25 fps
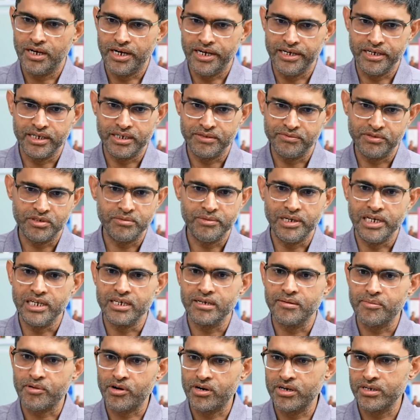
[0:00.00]
hire if you're
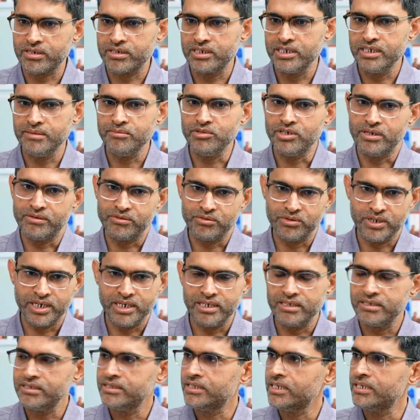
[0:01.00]
building a product team, you have to
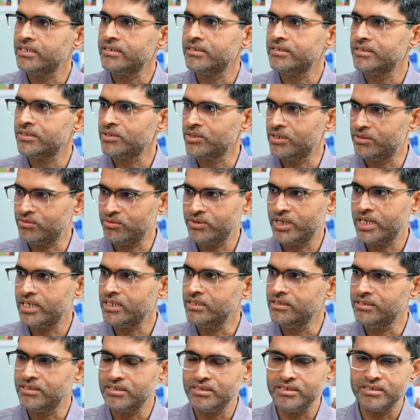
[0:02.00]
hire designers, you have mm. to hmm.
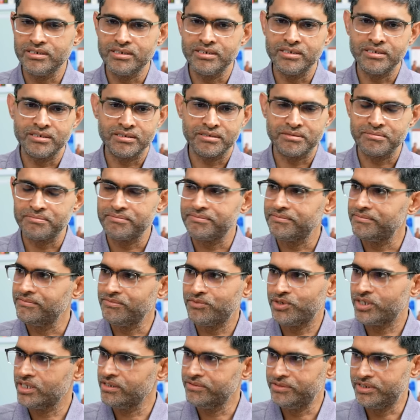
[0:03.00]
hire engineers,
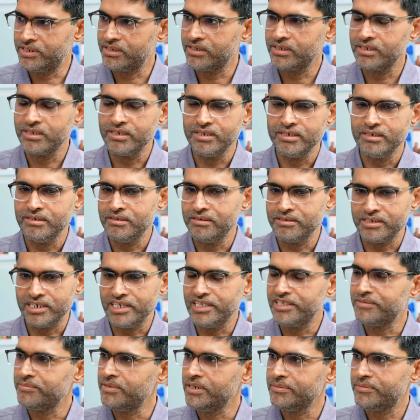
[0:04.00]
whatever.
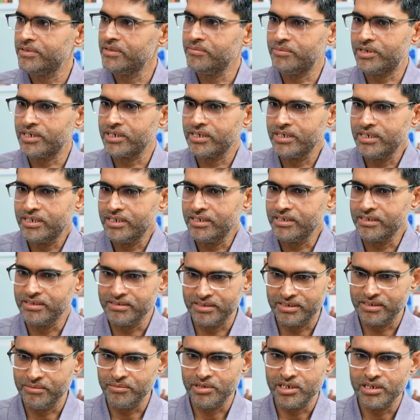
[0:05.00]
Salespeople, marketing.
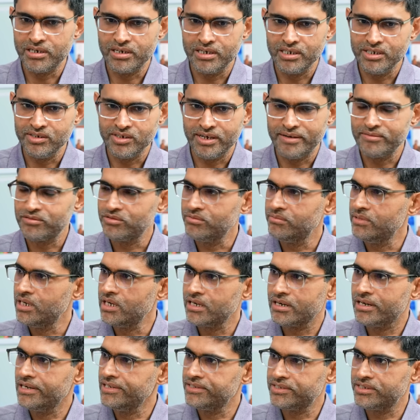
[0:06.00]
Similarly, you have to
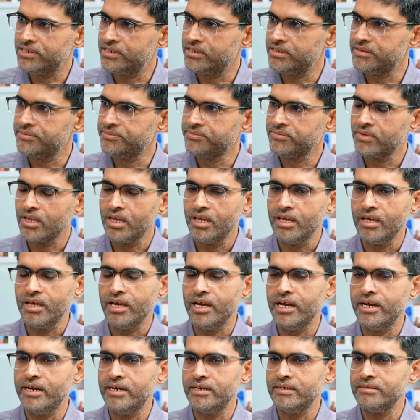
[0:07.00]
build culture. Right.
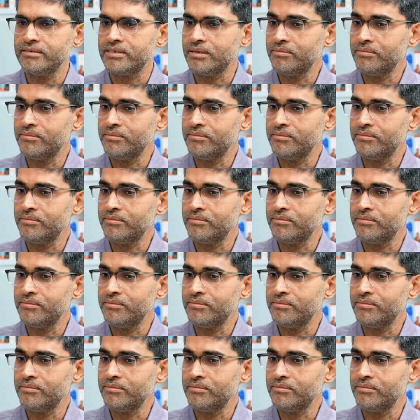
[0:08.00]
And